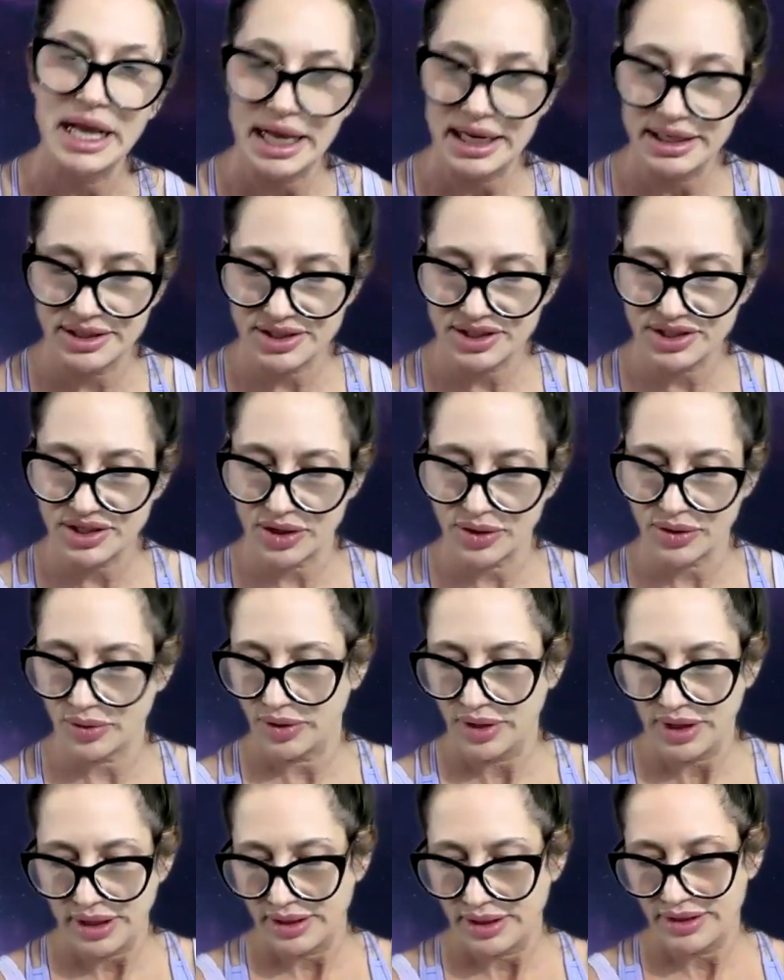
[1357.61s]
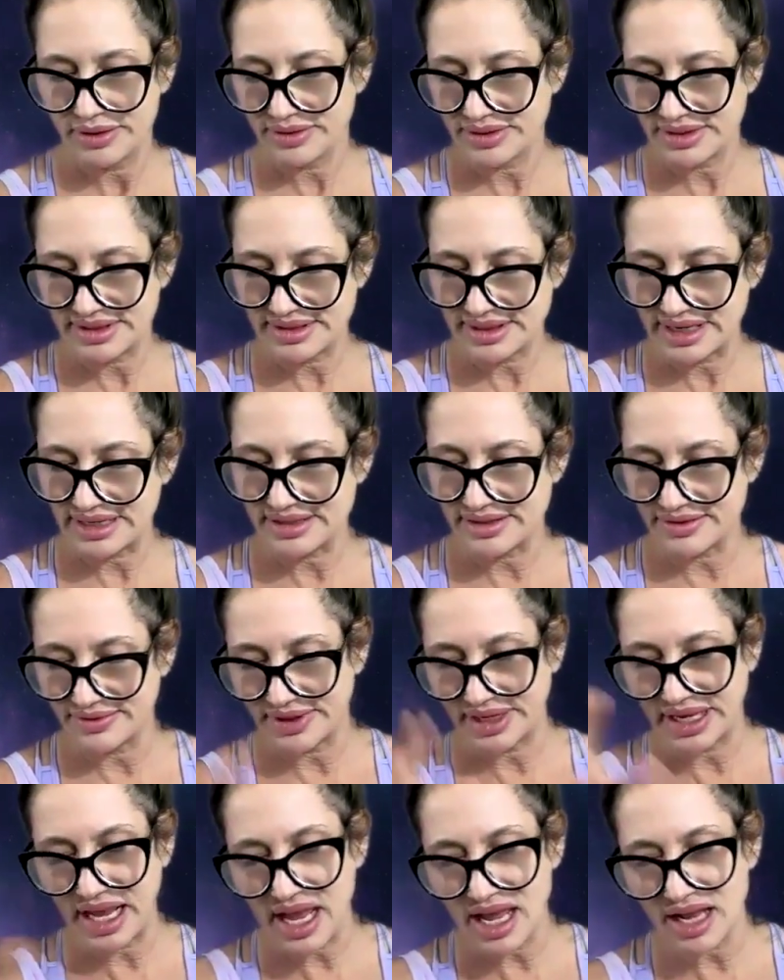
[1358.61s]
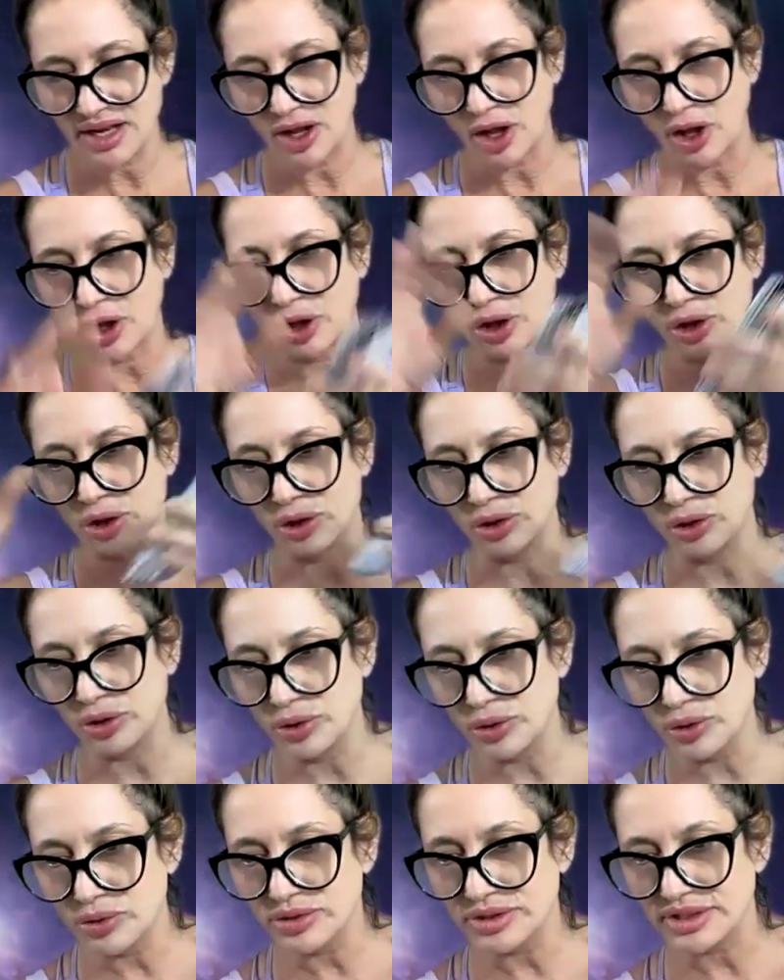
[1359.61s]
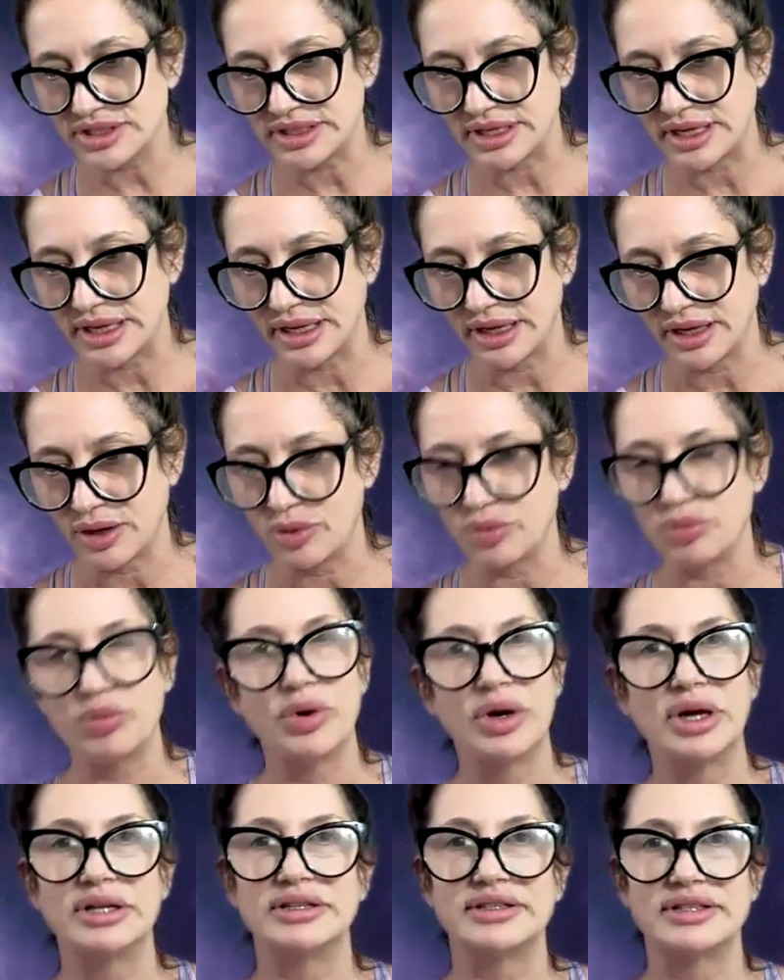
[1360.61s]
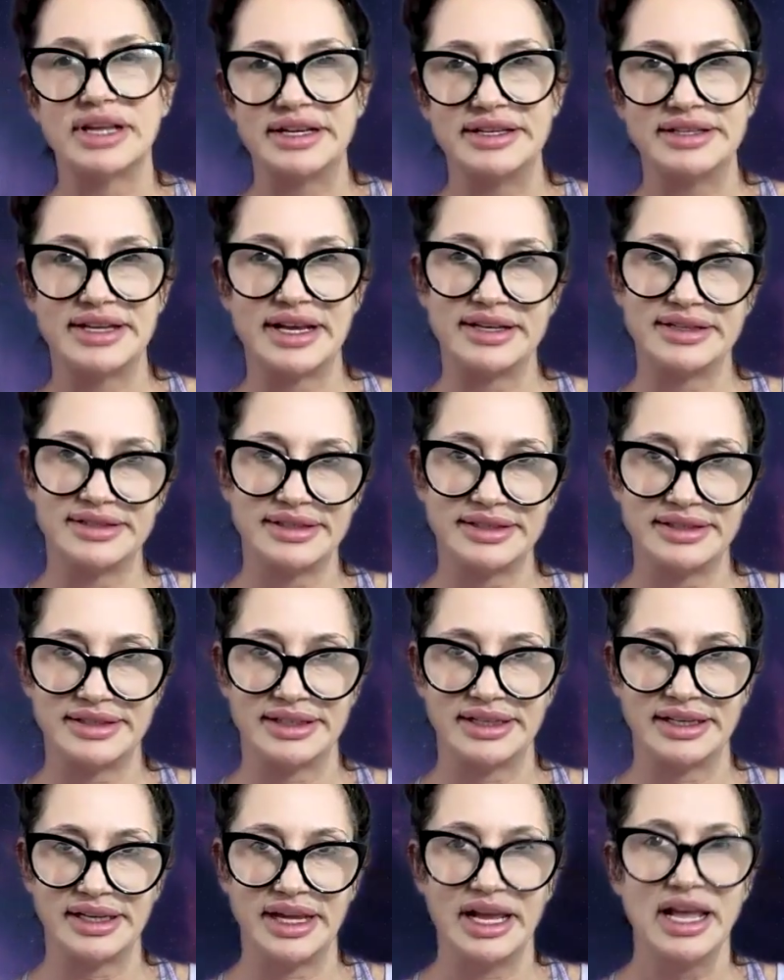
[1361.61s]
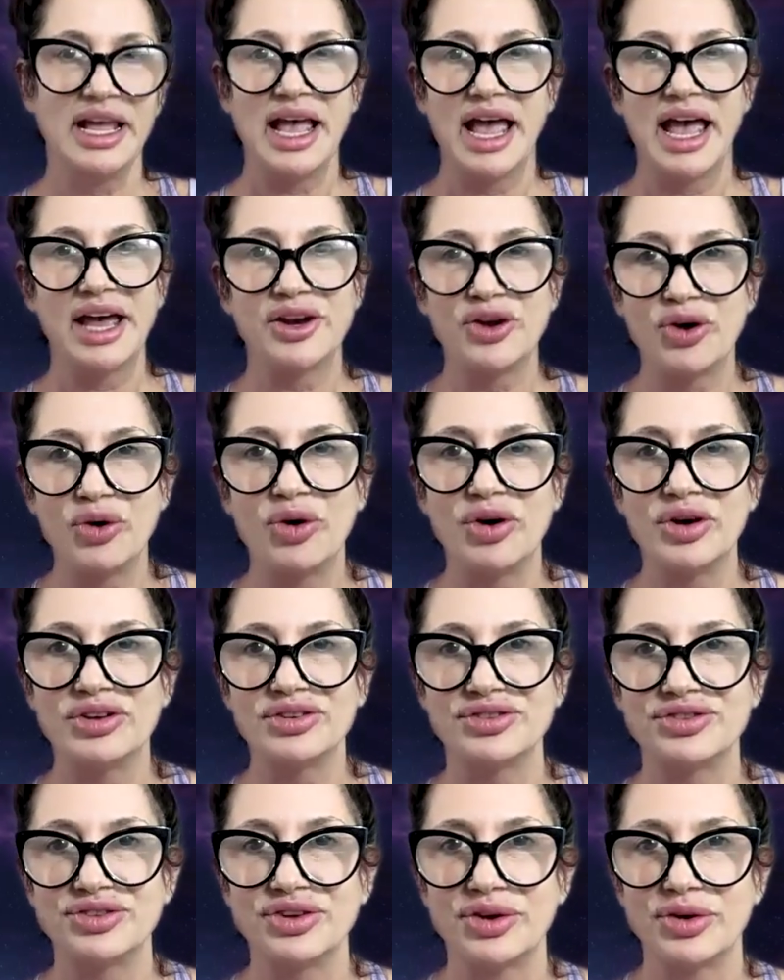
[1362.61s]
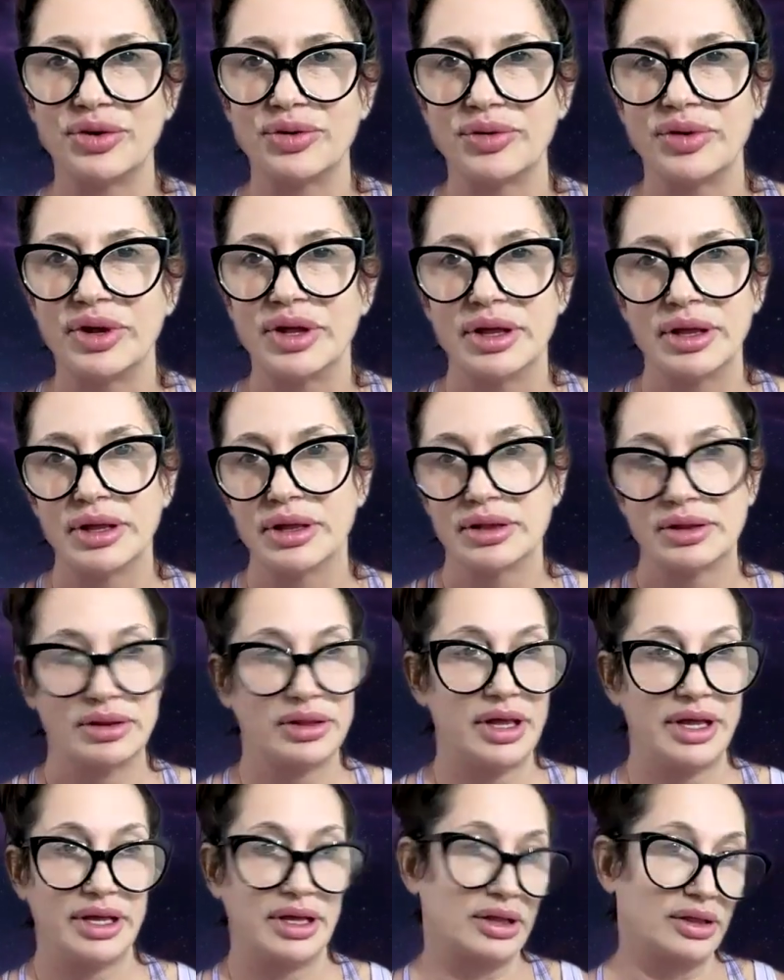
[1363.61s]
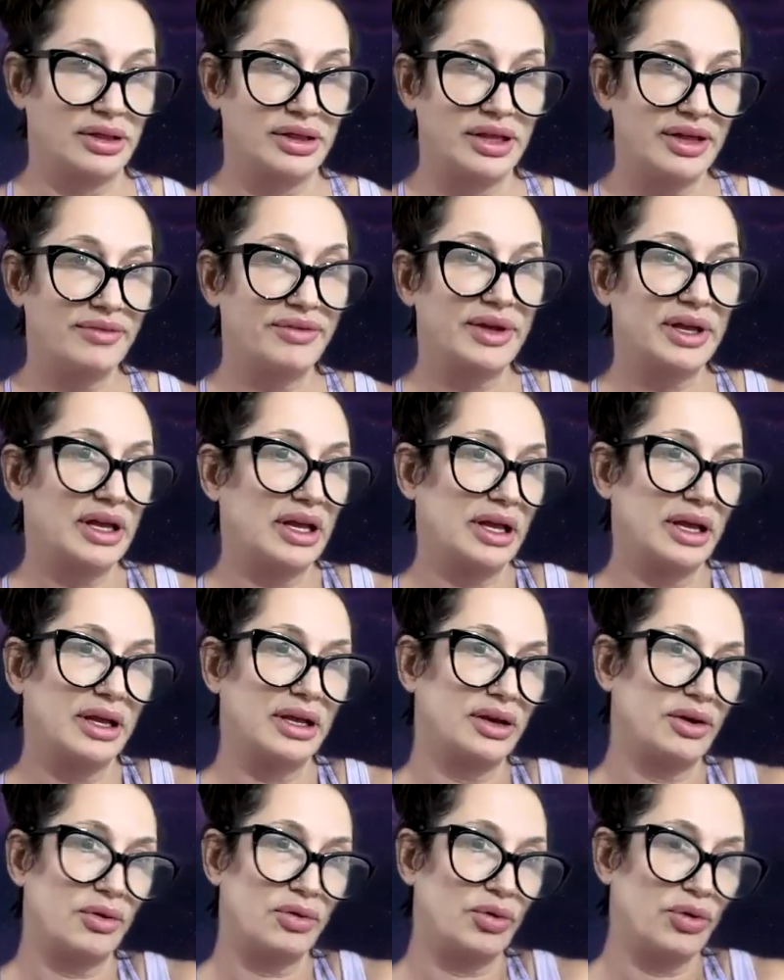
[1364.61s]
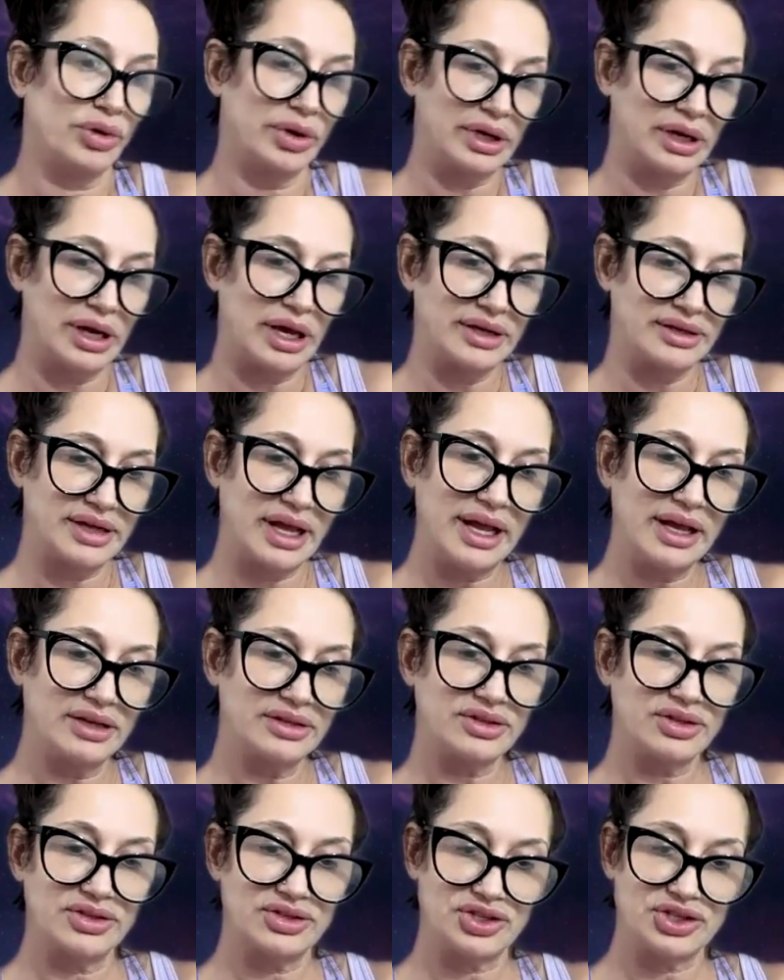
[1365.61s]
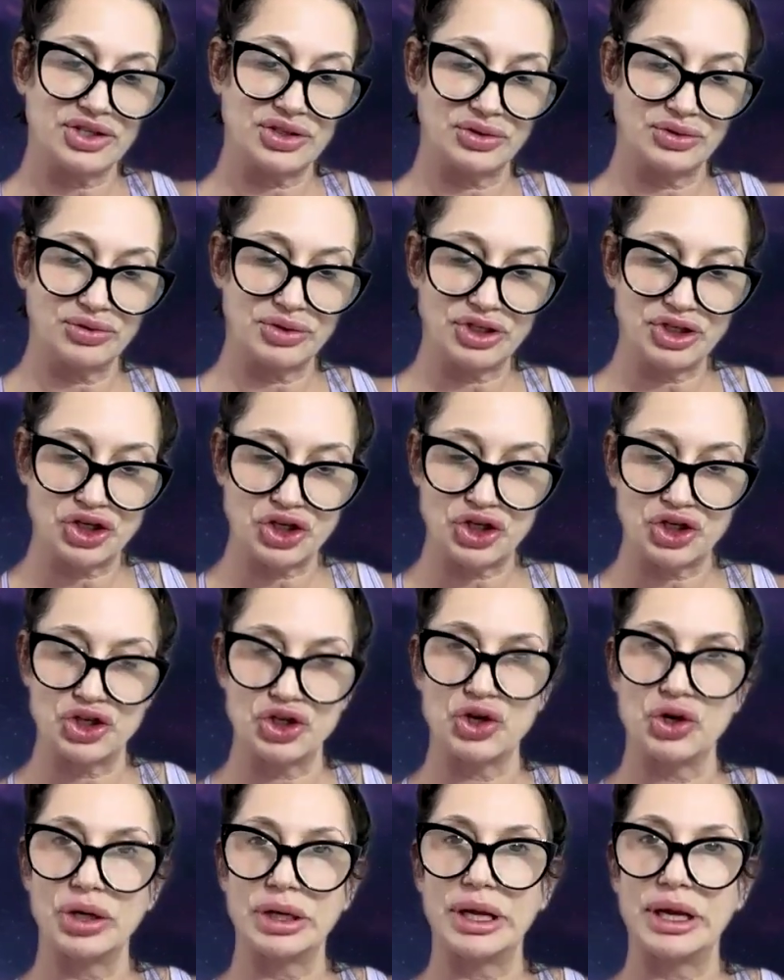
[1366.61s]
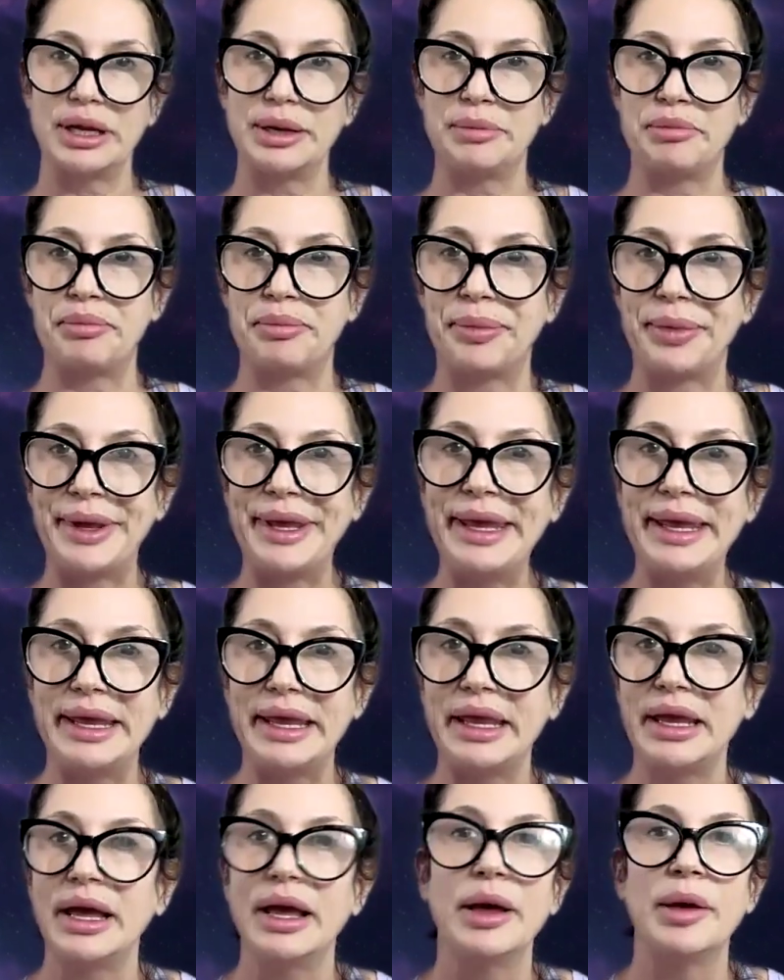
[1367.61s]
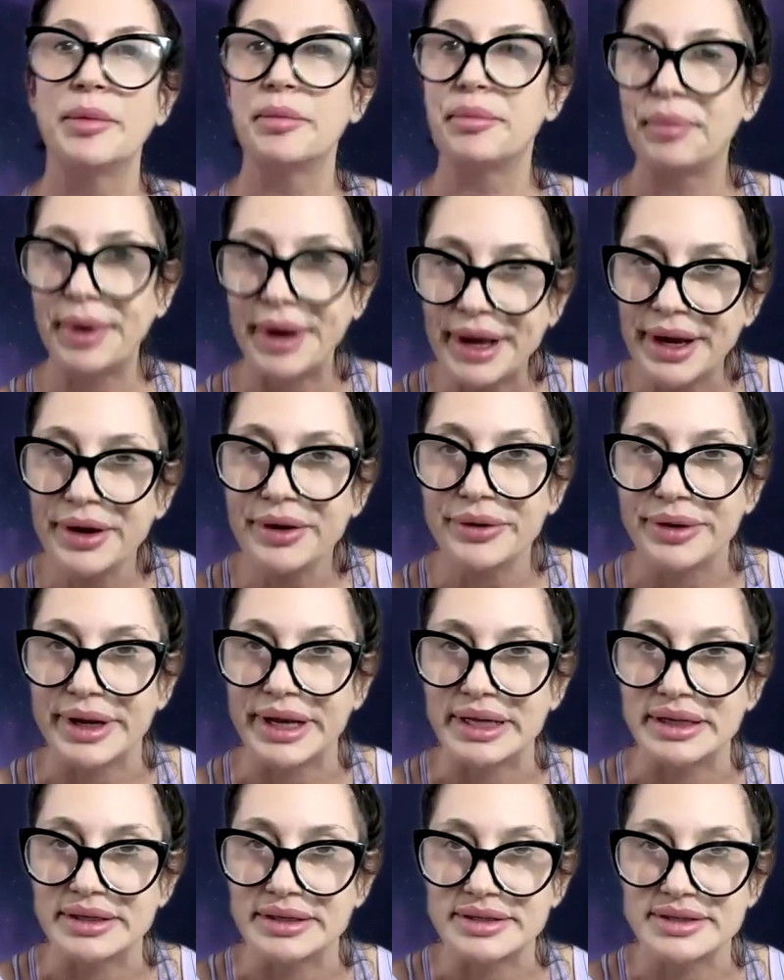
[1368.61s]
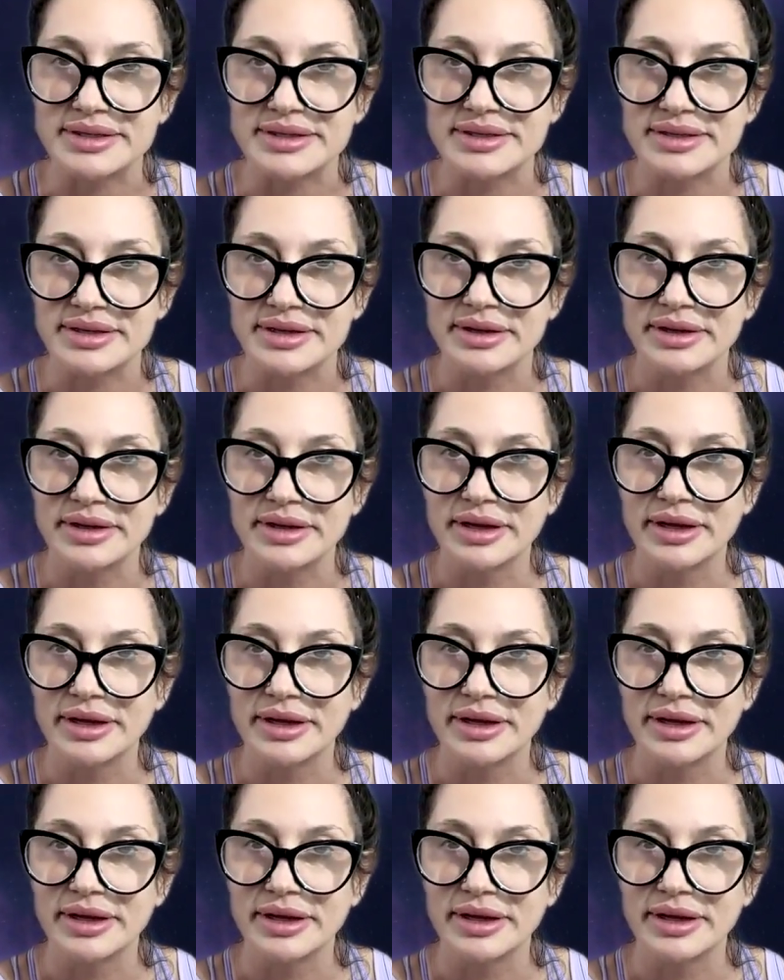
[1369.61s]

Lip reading: And so there's a sense of, again, losing one's identity and also like living in organized chaos because children shouldn't be parents.